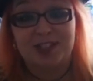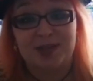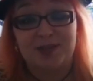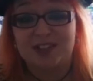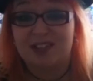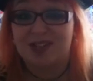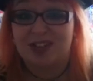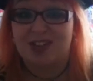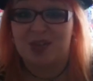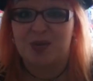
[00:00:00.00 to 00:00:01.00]
to you if there's a
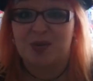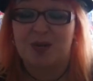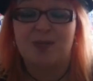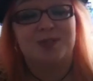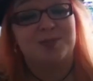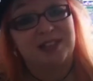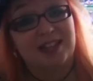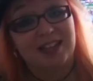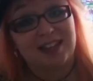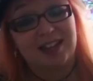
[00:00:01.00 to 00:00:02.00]
scratch on your arm or something
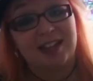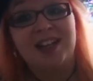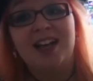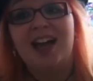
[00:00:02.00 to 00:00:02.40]
like that.